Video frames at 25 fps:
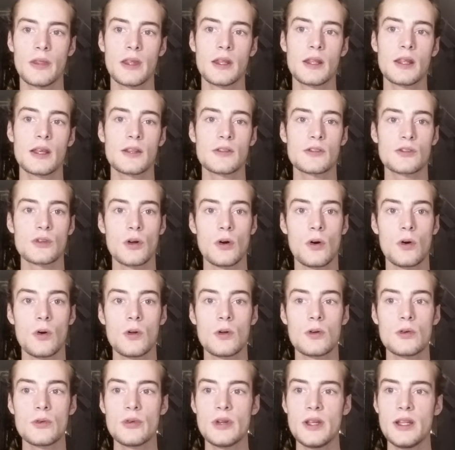that has
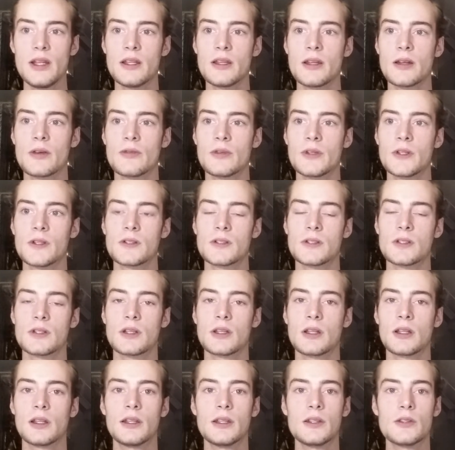already arisen
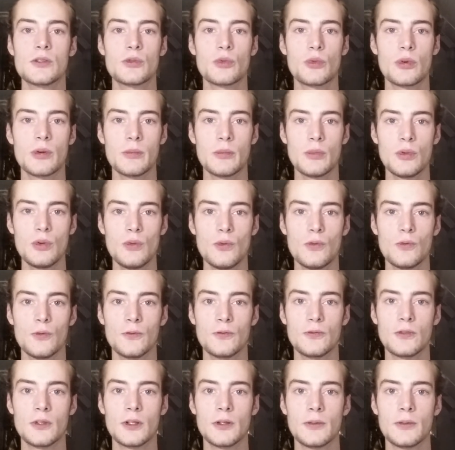is removed.